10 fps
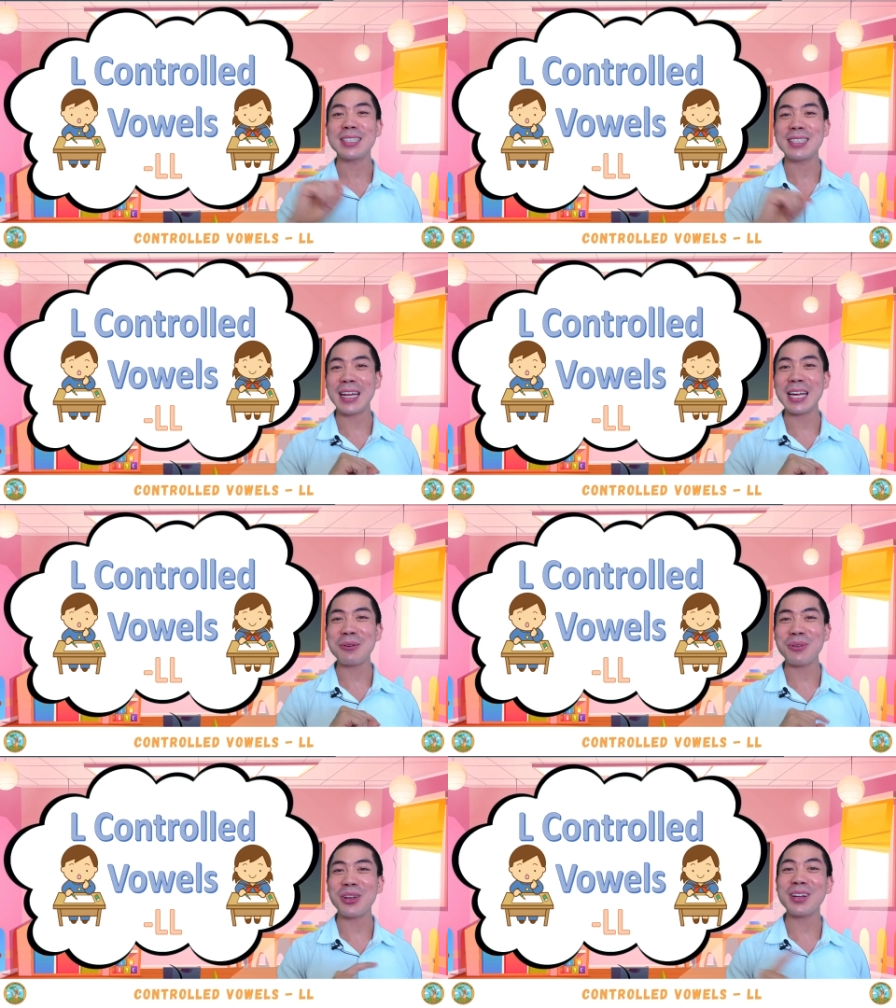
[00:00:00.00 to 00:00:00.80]
Today,
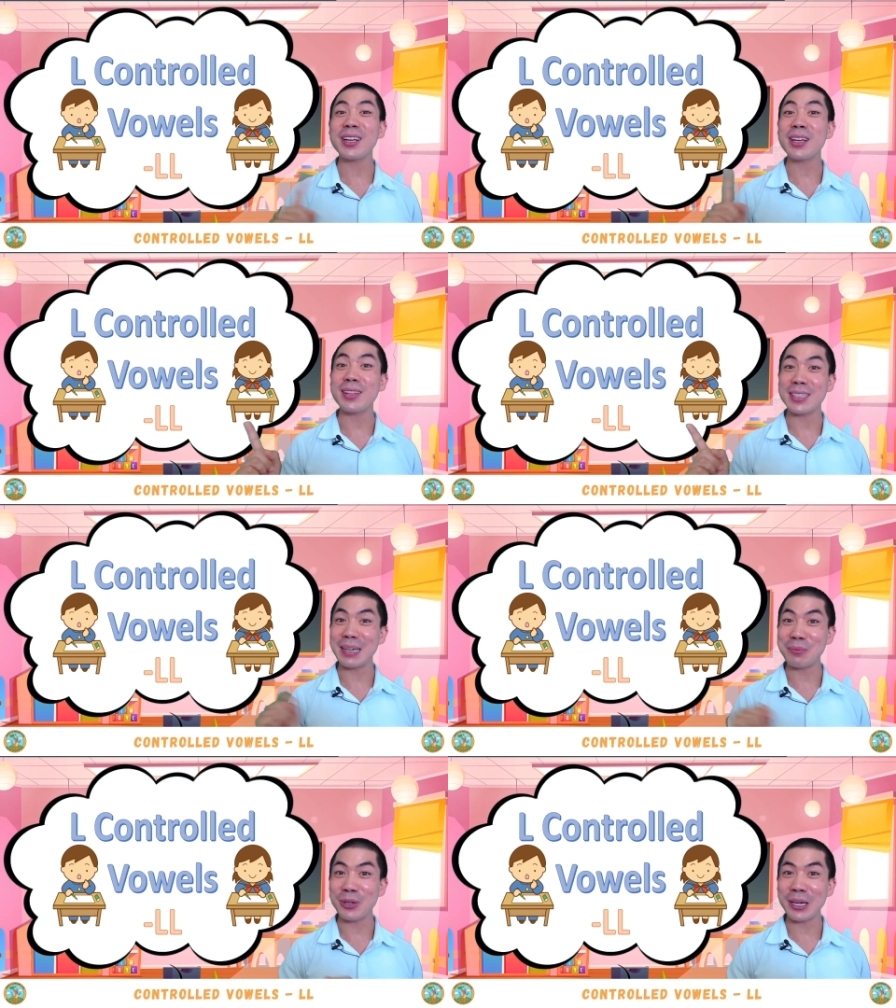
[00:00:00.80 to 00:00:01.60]
we're learning the
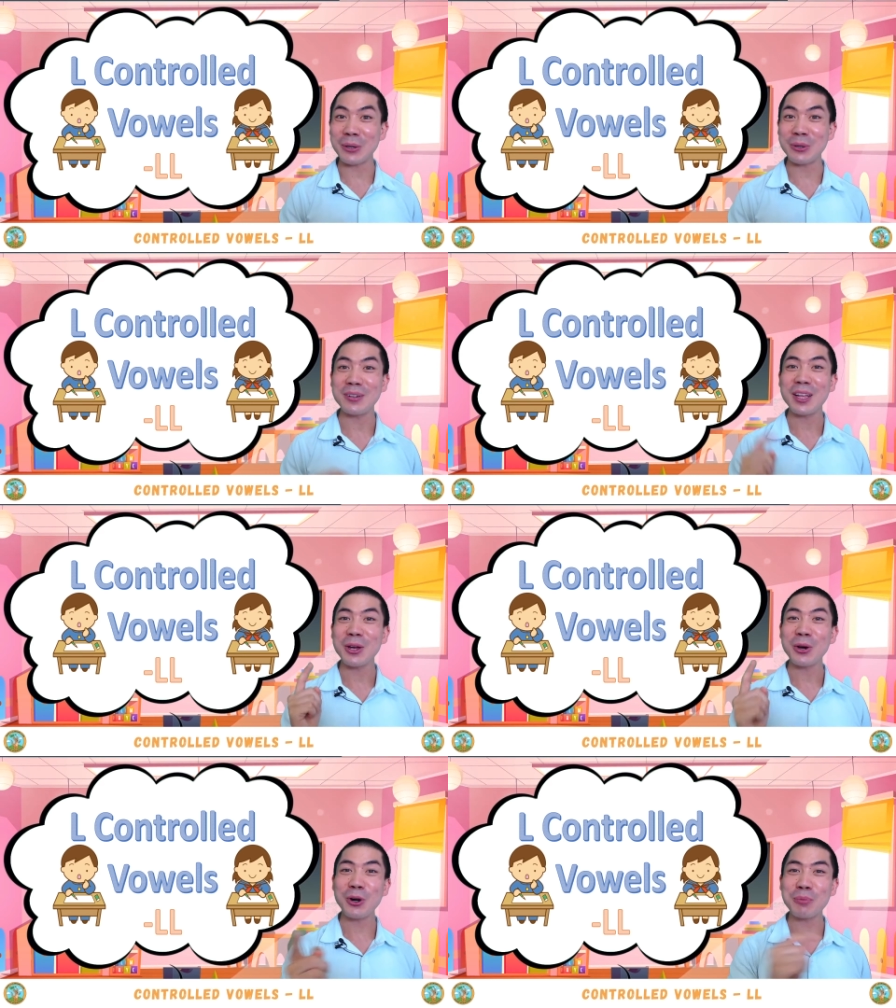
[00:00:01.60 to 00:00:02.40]
double L.
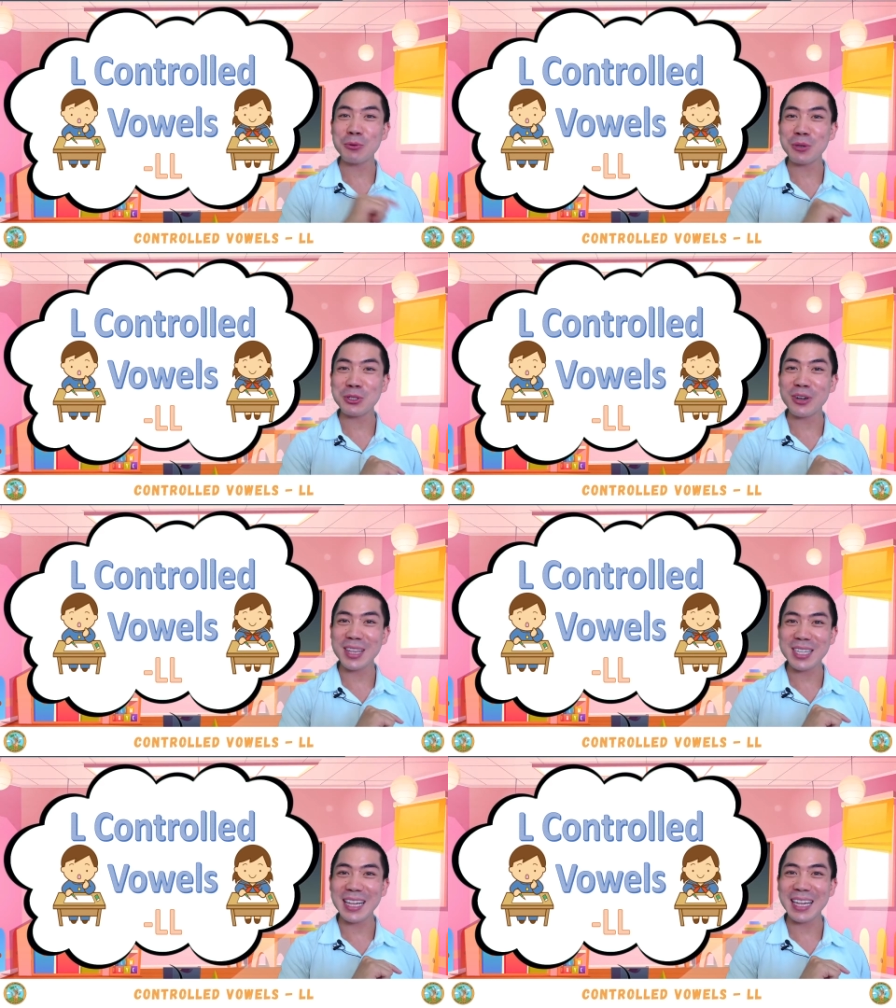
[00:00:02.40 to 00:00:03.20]
Hope you enjoy this